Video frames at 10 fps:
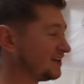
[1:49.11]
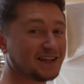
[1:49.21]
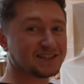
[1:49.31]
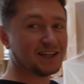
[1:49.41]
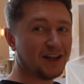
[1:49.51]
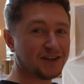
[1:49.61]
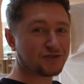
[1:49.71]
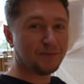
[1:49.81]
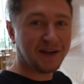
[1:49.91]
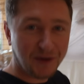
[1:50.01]
that is the
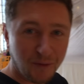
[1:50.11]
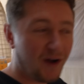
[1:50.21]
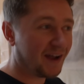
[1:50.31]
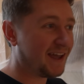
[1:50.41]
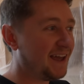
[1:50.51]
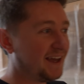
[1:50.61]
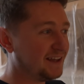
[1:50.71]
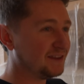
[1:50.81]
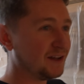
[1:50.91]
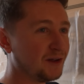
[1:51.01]
last remaining work here
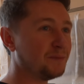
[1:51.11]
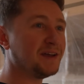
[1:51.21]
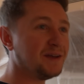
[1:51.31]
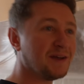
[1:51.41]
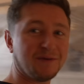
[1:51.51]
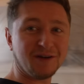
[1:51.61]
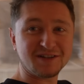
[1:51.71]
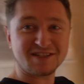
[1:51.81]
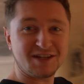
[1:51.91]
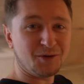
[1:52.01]
in the lobby. But you
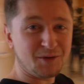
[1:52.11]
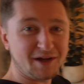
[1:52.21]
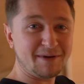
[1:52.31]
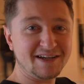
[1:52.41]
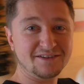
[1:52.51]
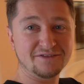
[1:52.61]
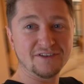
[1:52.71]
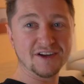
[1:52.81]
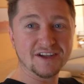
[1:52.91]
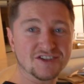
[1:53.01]
can see all the amazing
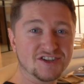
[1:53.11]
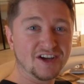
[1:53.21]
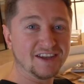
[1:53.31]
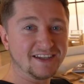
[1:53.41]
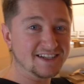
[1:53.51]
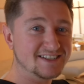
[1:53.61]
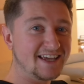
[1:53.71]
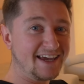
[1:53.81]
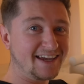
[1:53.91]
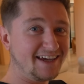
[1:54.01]
furniture, and the aesthetic